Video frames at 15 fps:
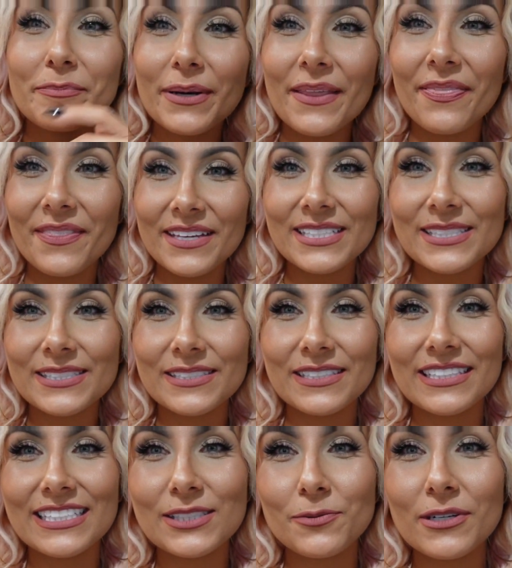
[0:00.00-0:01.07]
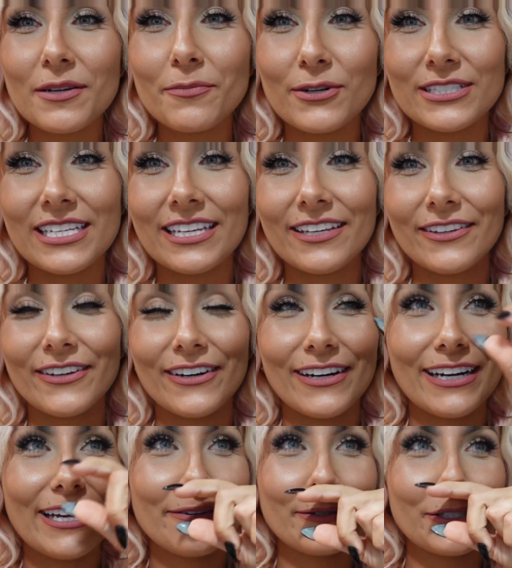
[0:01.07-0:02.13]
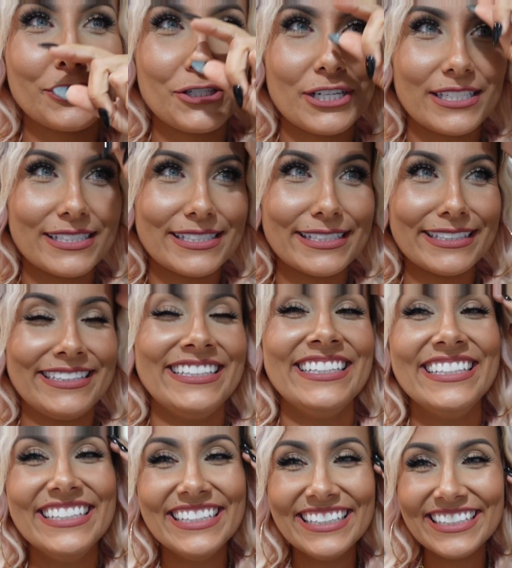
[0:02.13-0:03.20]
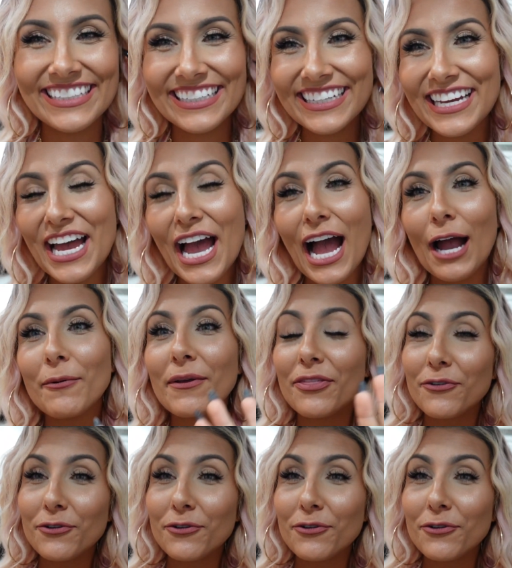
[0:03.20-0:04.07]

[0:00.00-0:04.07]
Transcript: But this one in particular, it was just I went